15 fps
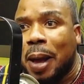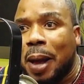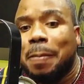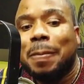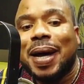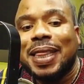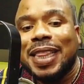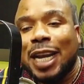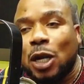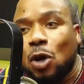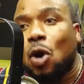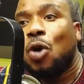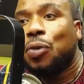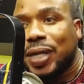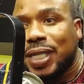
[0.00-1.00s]
but the
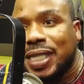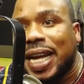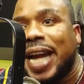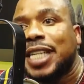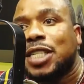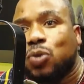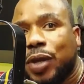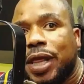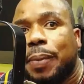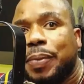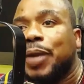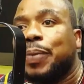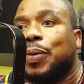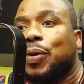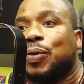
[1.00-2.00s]
law resides with the
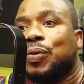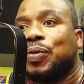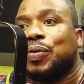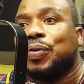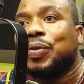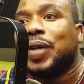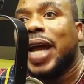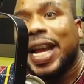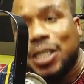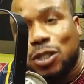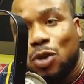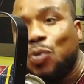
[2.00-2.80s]
people. So